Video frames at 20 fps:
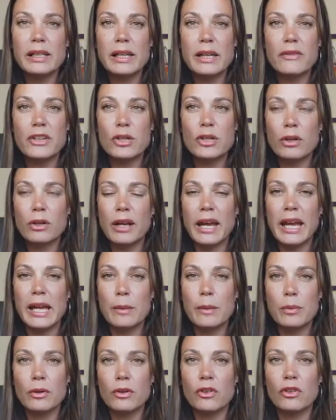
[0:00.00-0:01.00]
if you're
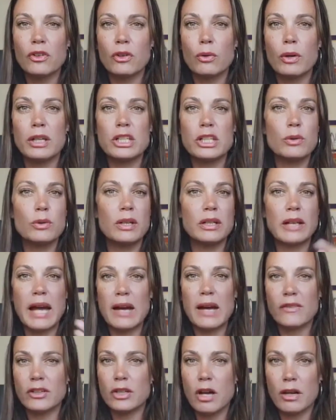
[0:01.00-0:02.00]
able to, and you can
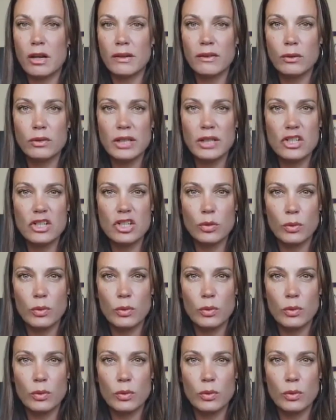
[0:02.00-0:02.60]
have a consultation